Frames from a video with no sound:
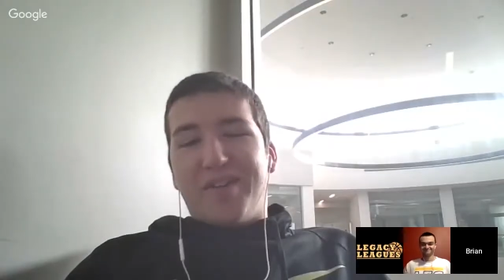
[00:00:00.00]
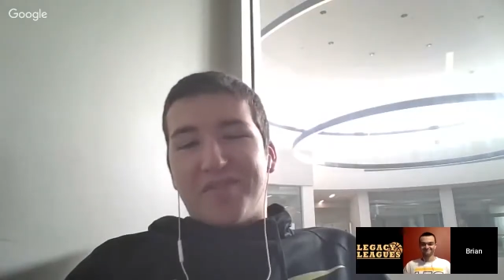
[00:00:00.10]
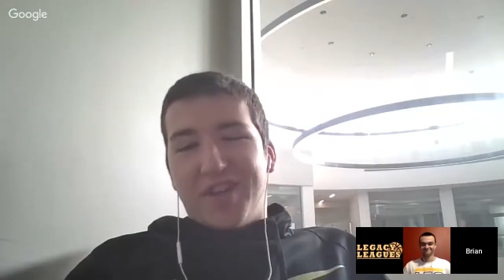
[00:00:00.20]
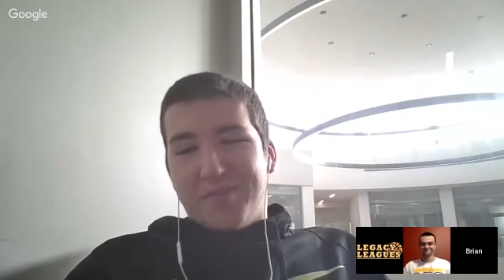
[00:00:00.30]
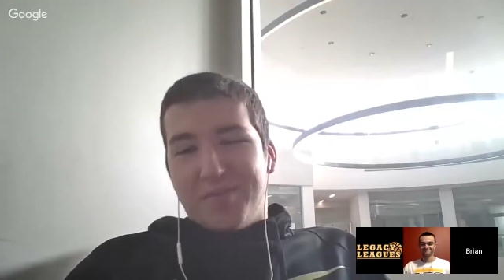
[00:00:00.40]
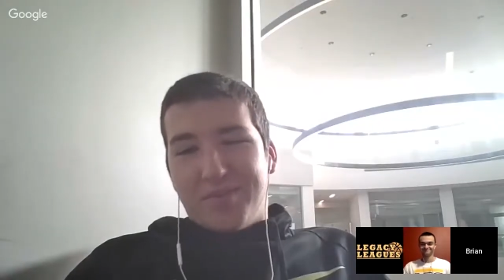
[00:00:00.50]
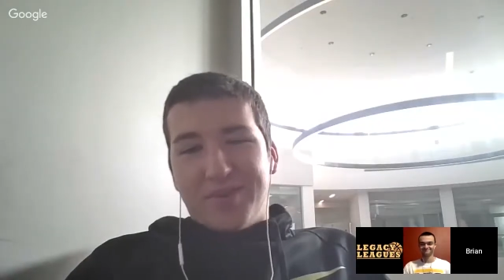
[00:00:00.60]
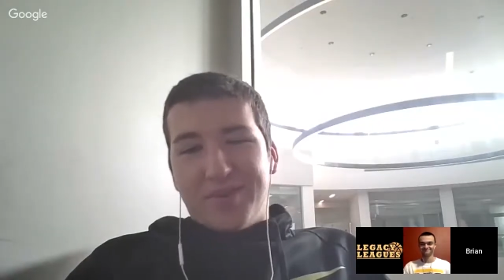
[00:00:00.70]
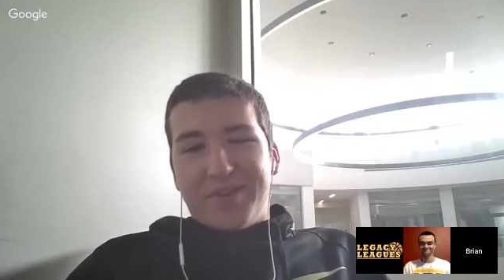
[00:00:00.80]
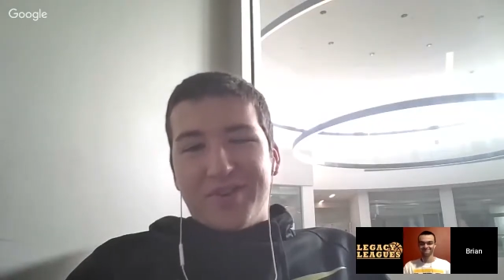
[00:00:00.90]

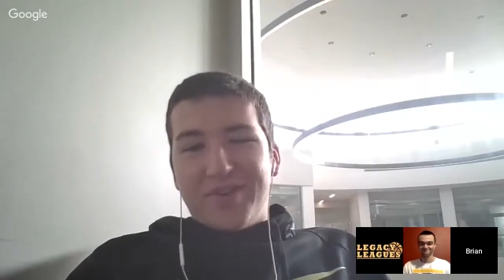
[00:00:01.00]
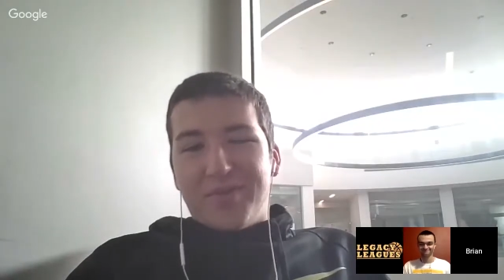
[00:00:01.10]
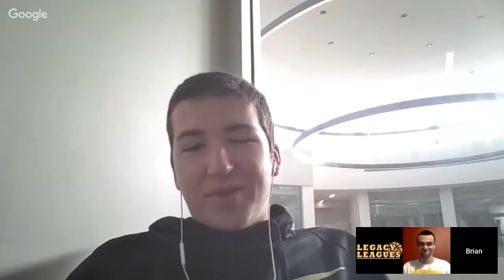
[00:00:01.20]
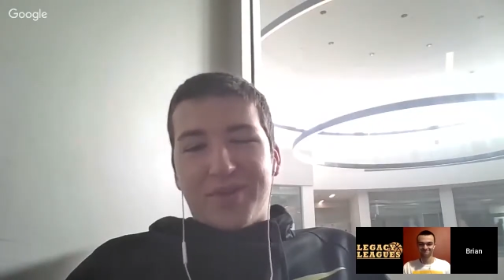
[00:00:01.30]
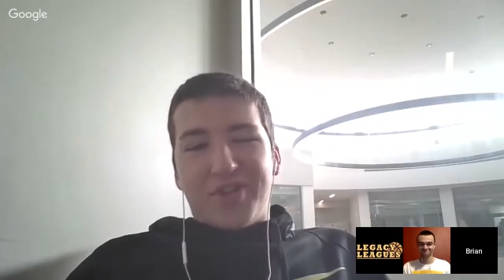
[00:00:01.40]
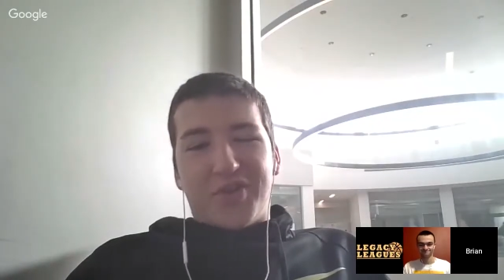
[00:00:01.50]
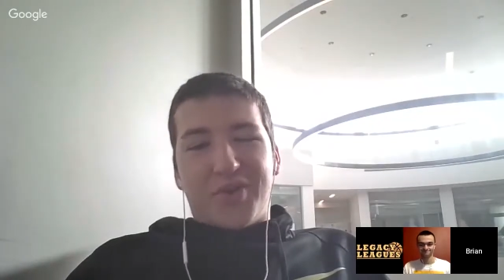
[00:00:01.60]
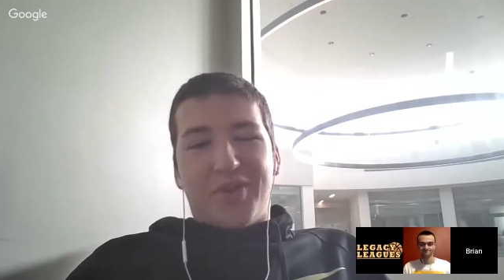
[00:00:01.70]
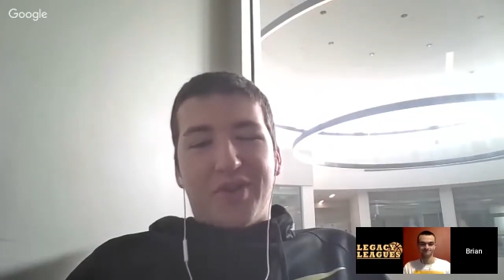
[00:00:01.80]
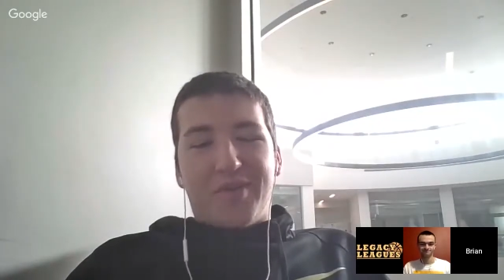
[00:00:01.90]
standpoint, went and
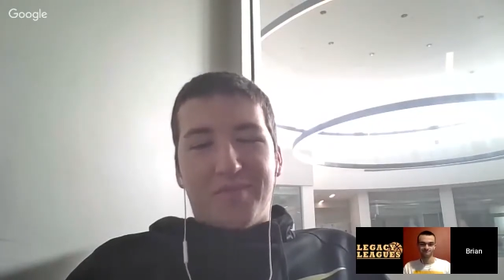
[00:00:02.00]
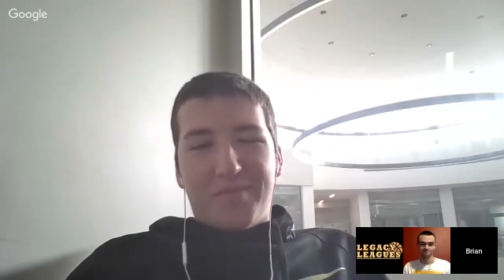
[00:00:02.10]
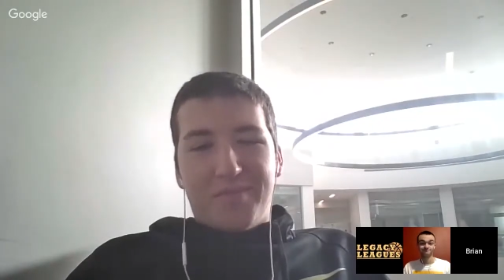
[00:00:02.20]
joined them.